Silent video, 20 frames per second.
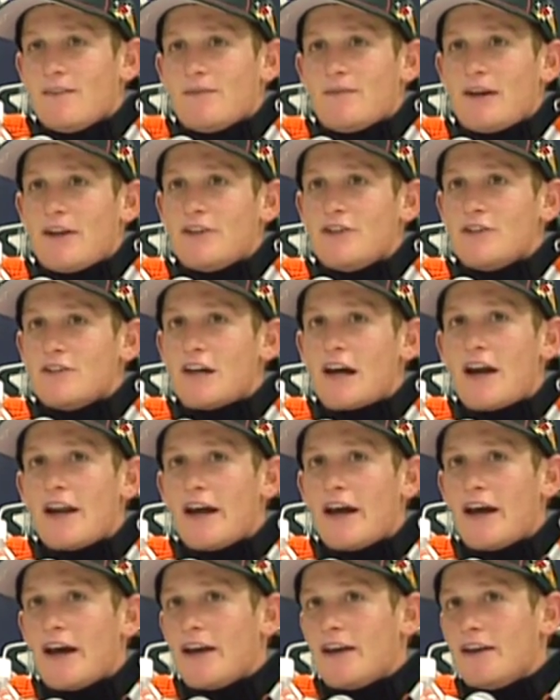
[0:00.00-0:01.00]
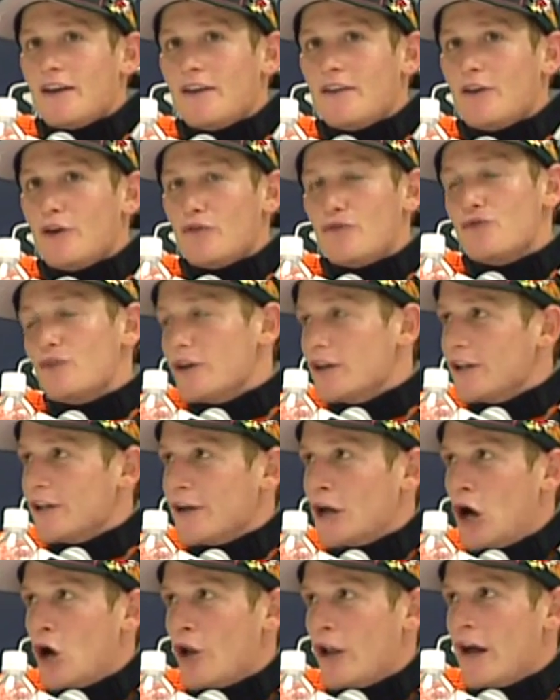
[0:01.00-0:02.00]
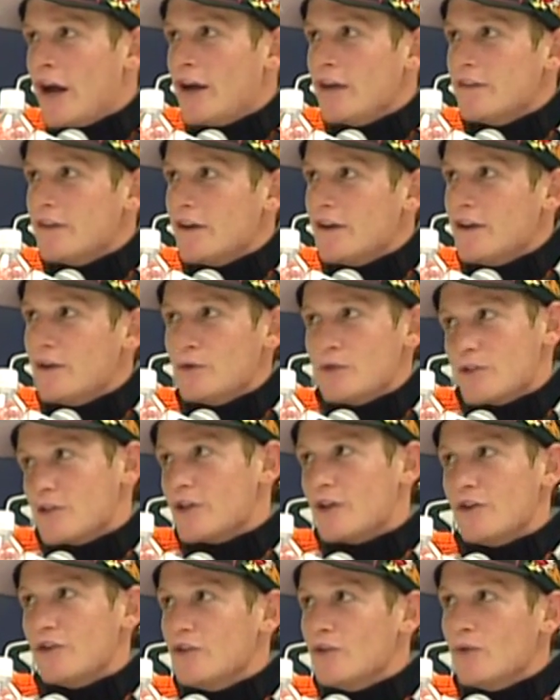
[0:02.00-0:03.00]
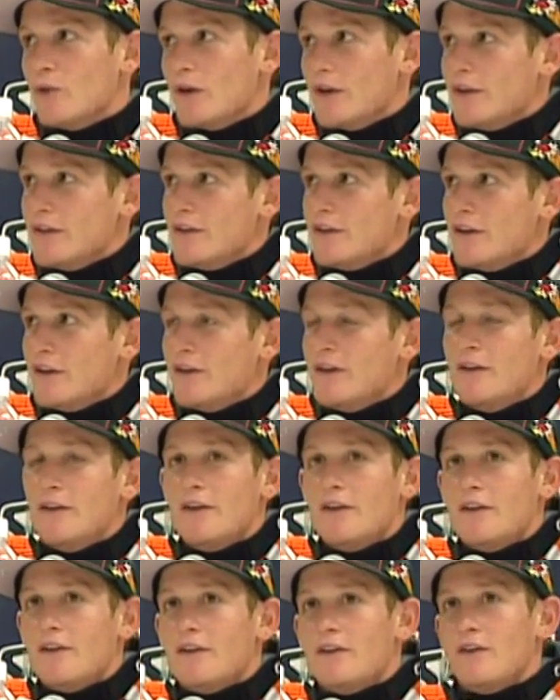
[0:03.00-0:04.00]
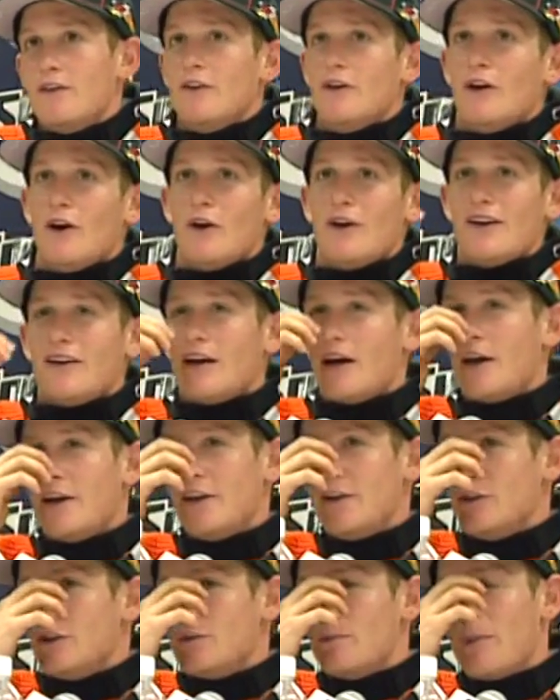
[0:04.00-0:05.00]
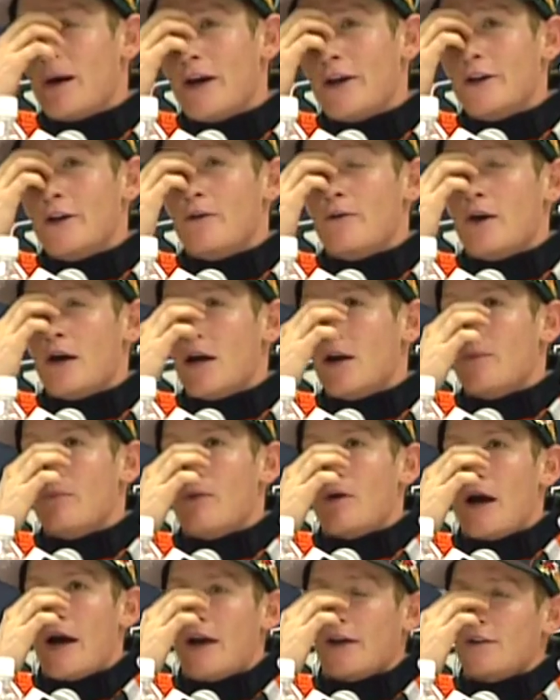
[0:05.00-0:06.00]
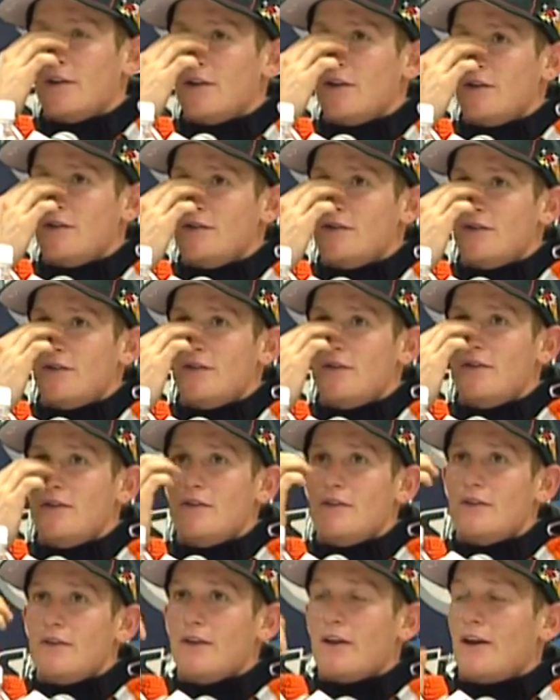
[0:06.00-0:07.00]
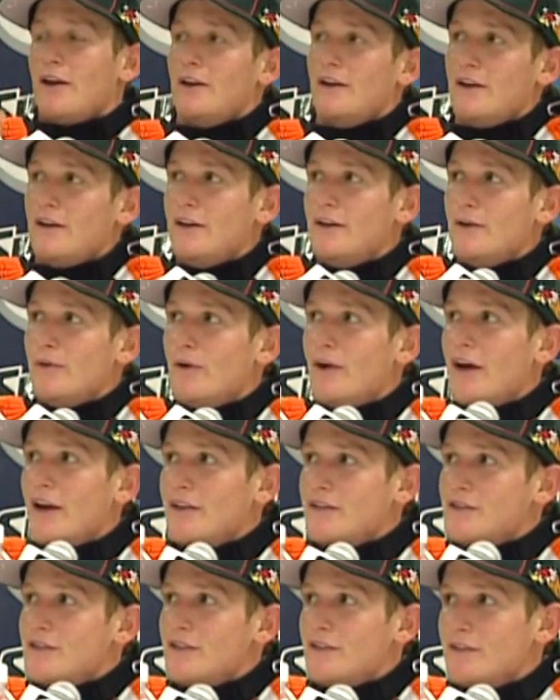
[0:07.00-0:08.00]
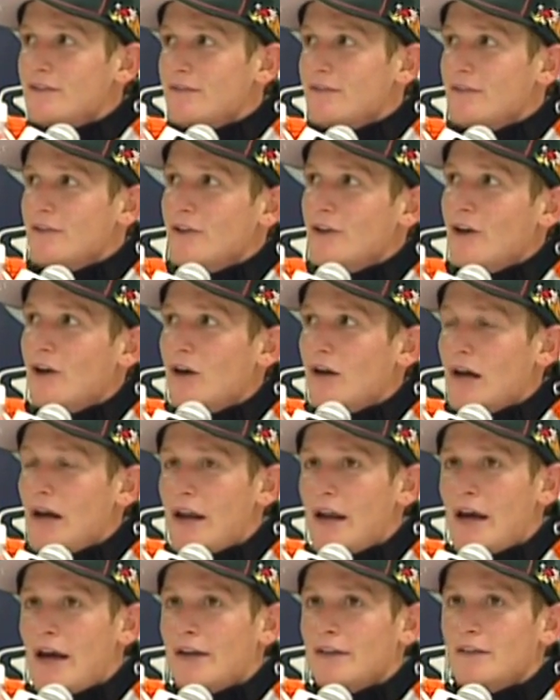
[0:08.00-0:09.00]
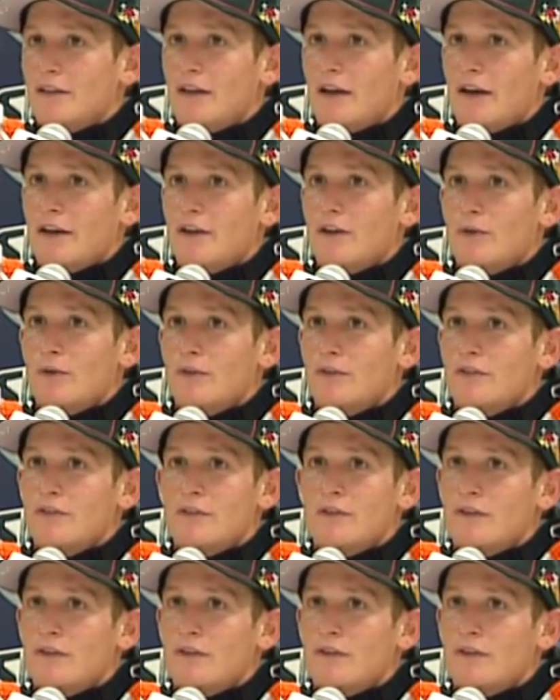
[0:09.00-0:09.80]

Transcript: I just kind of had a, a feeling all night that he was going to do what he did. You know, he kind of just putted around in practice, and in heat race, he, you know, kind of acted like he was